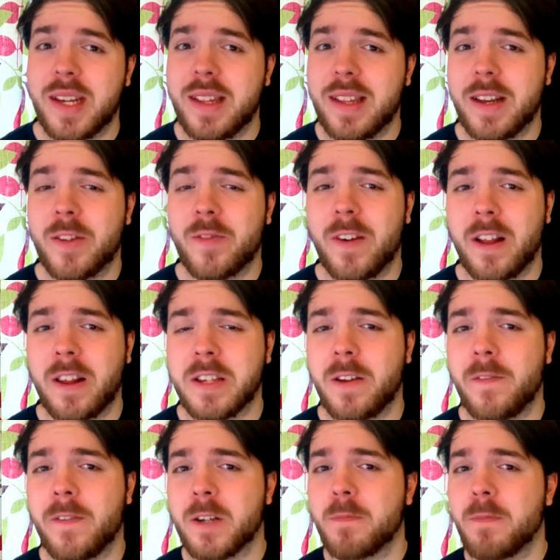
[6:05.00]
that it's fairly
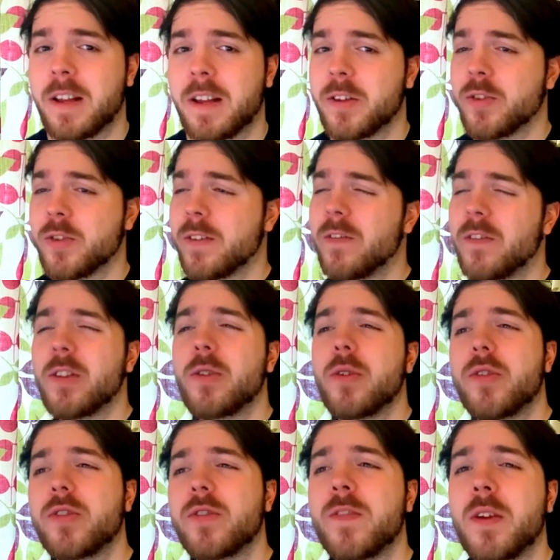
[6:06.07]
self-explanatory. For
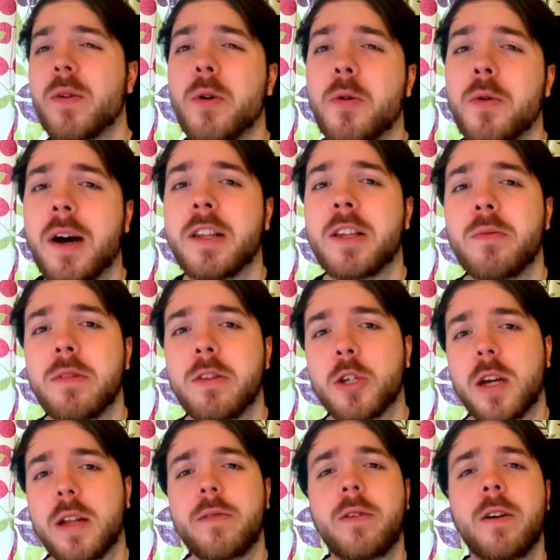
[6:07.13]
those of you who are new to the
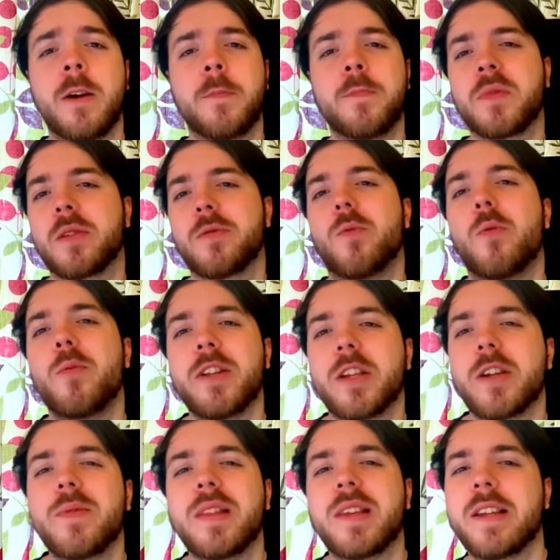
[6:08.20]
channel, what we
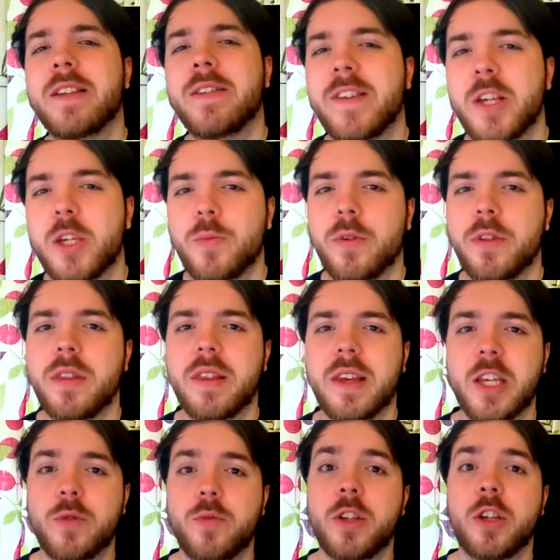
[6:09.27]
do at the end of each month
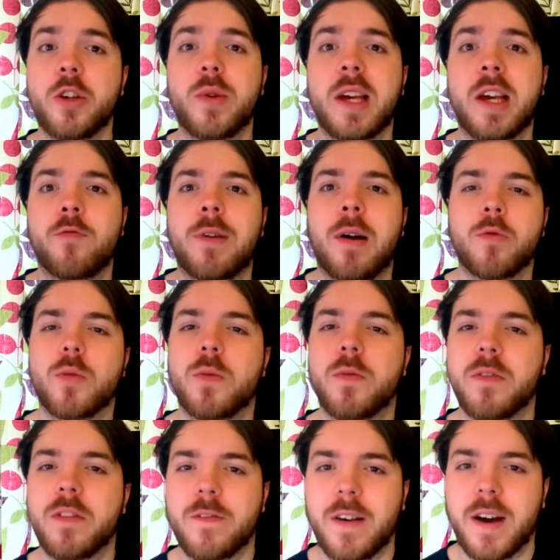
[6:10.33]
is we do a roundup of
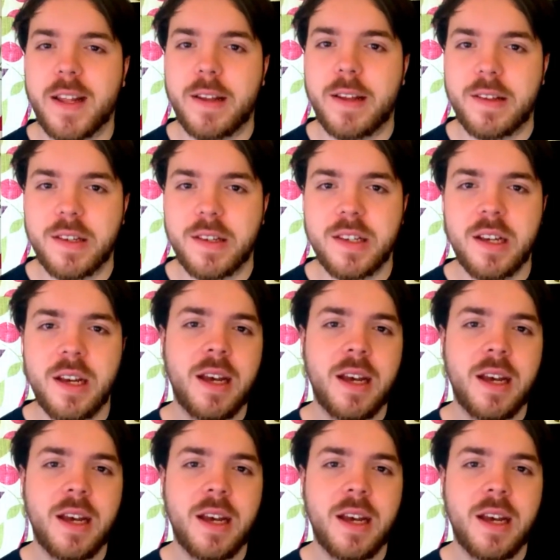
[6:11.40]
the finances.